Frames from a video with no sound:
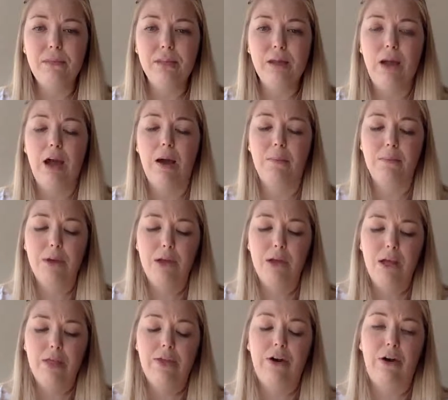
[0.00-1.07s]

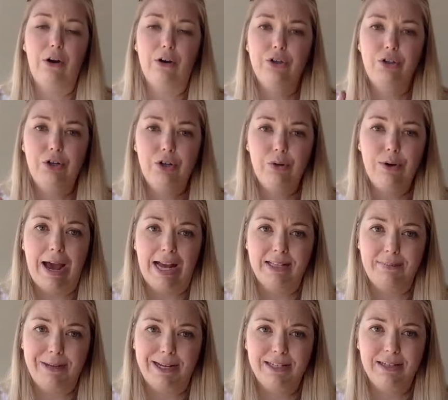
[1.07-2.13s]
There are 2
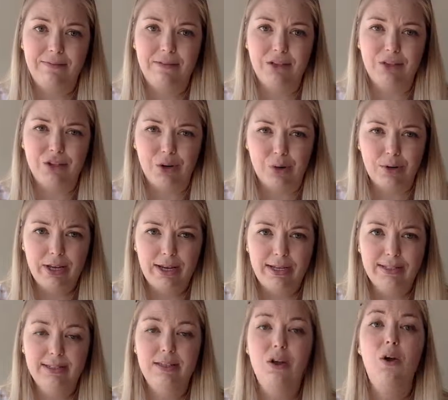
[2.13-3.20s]
aspects of the
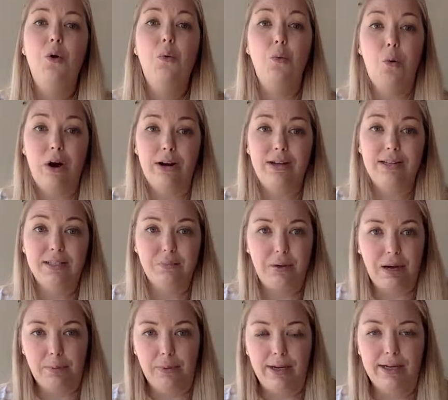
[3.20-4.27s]
showcase. One is
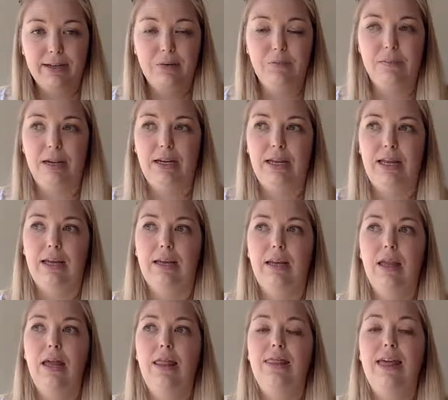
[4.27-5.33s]
public, meaning
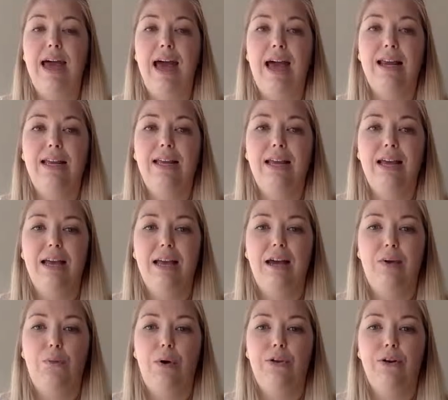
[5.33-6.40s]
that
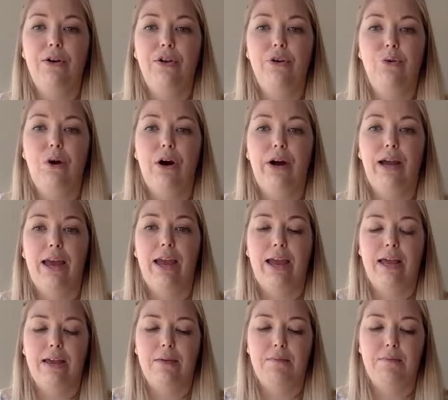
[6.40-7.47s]
whether you are
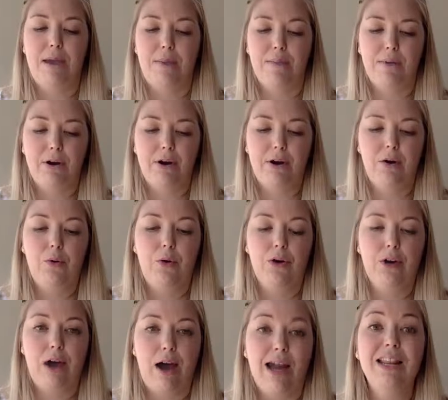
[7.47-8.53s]
a member or
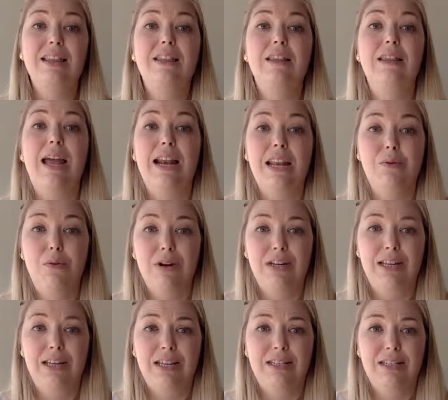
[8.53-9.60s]
not, anyone
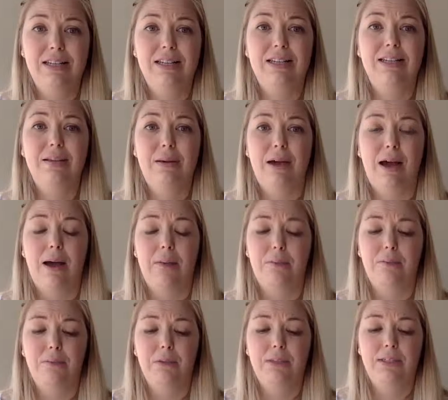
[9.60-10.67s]
can
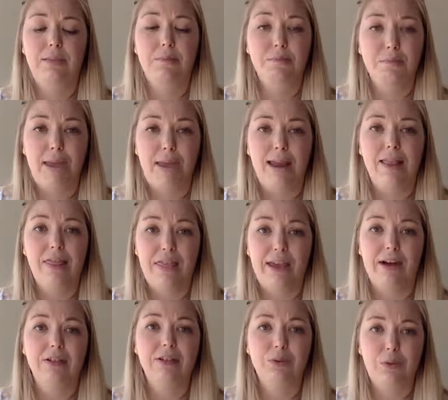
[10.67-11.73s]
submit
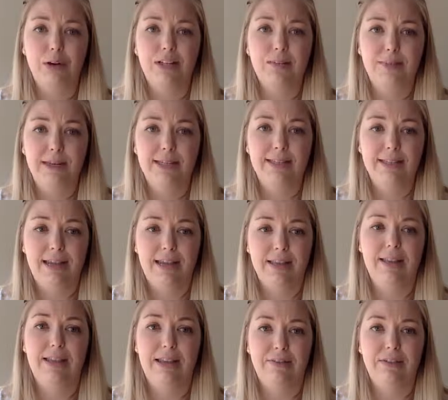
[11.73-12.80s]
their Squarespace site
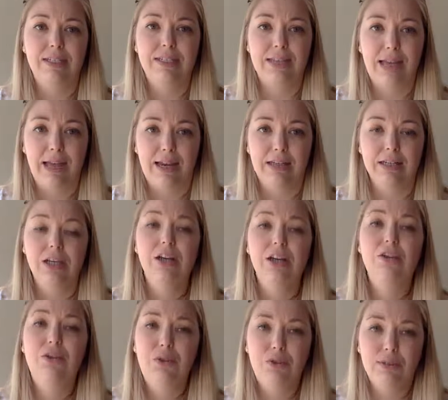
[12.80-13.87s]
that they've designed
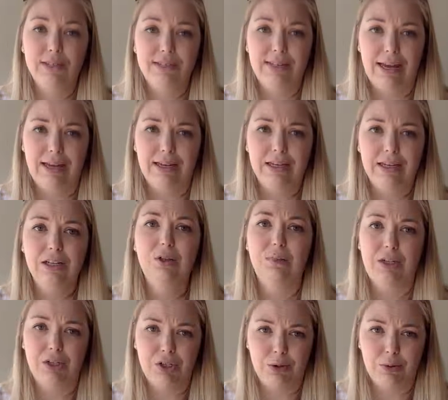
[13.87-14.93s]
to the site to be
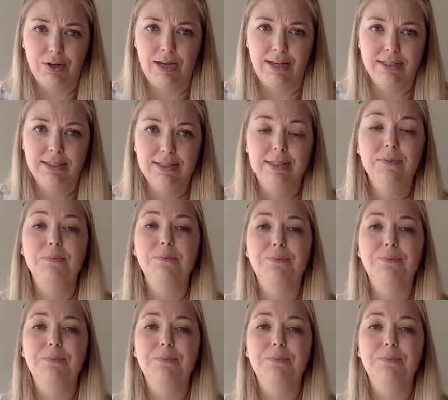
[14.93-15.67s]
showcased.